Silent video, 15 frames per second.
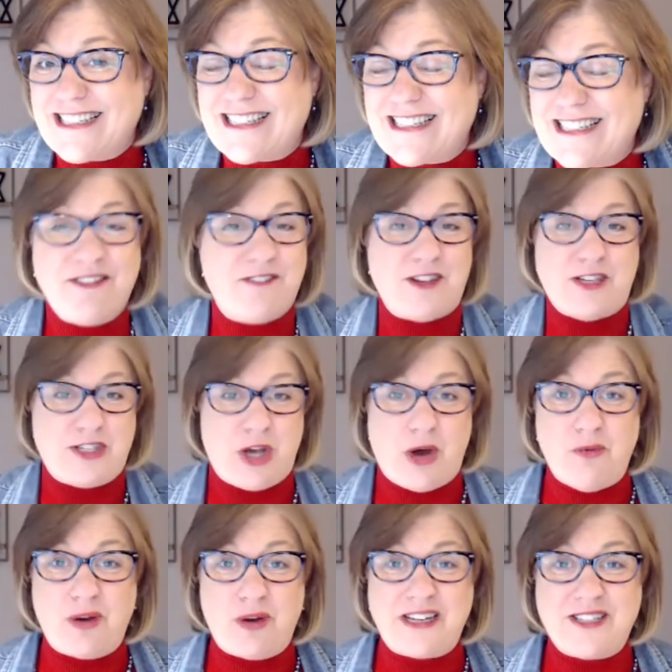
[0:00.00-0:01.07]
even if you don't
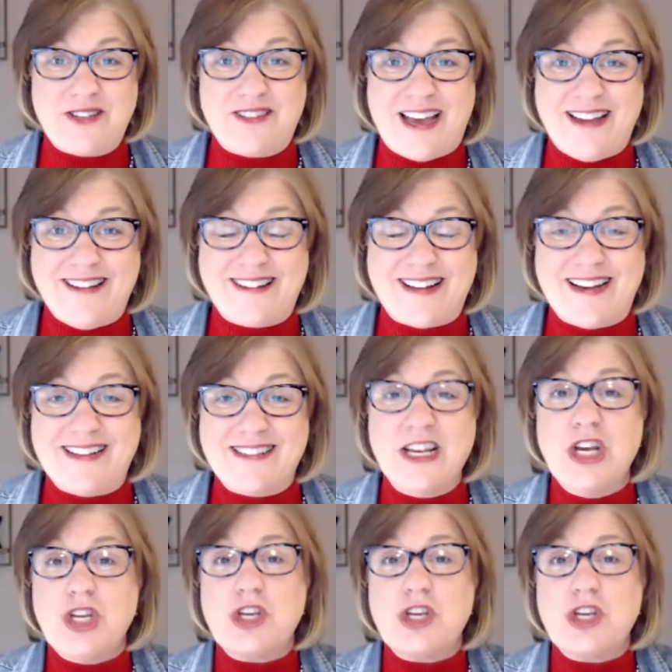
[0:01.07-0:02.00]
want to do that, you guys,